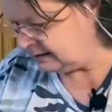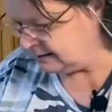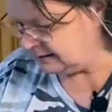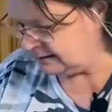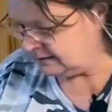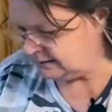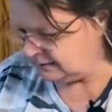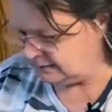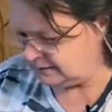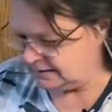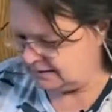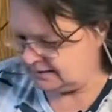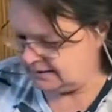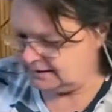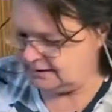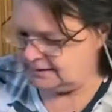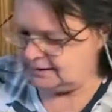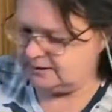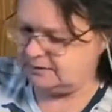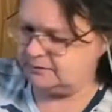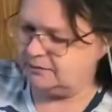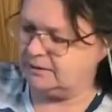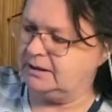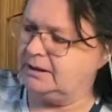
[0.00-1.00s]
What's
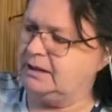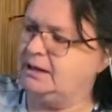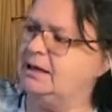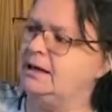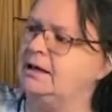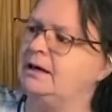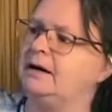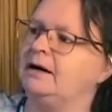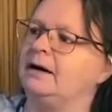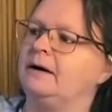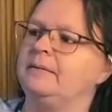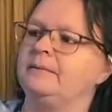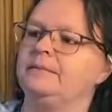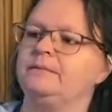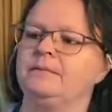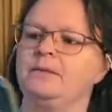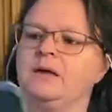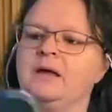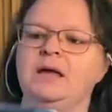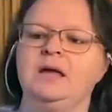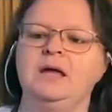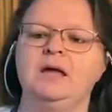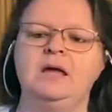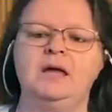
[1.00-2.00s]
this one here?
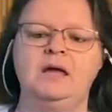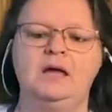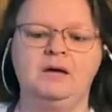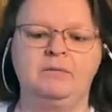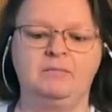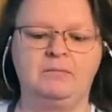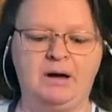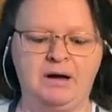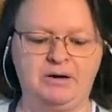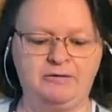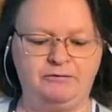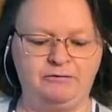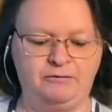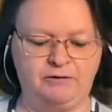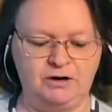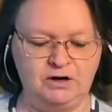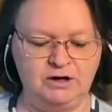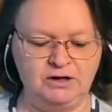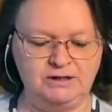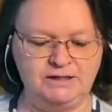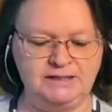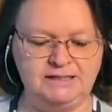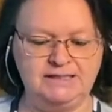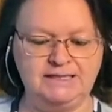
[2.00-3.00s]
My
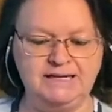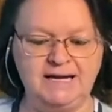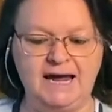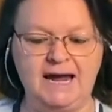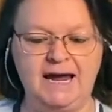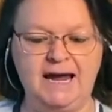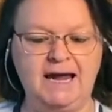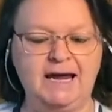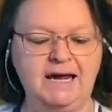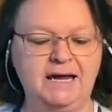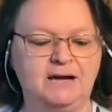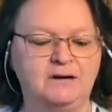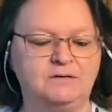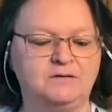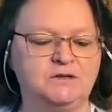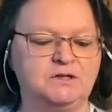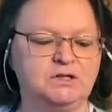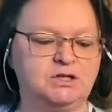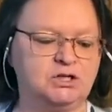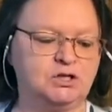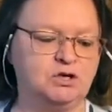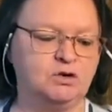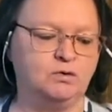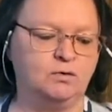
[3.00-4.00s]
first day of
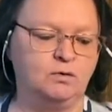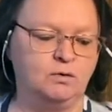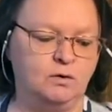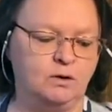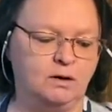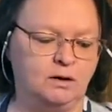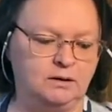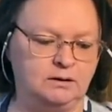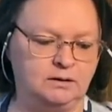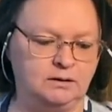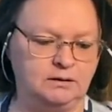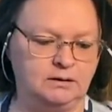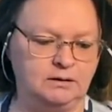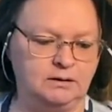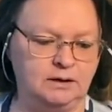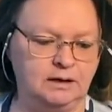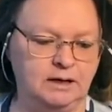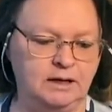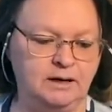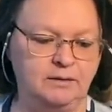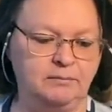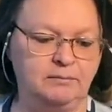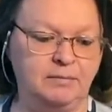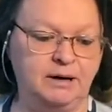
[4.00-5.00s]
school.
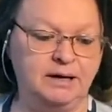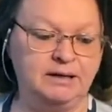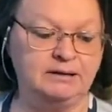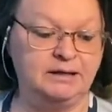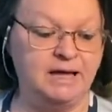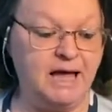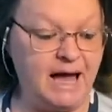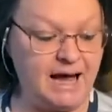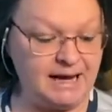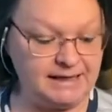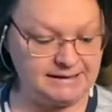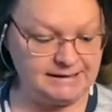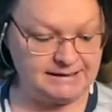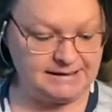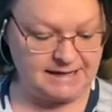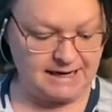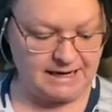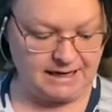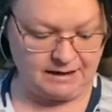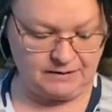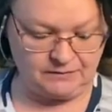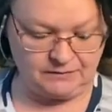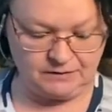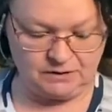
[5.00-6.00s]
My last
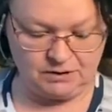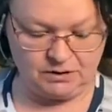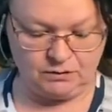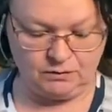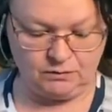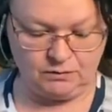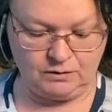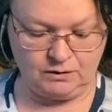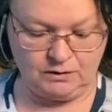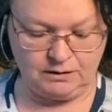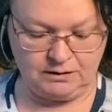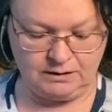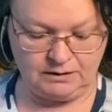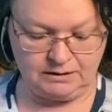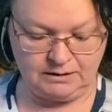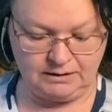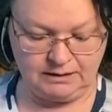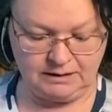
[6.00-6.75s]
day of school.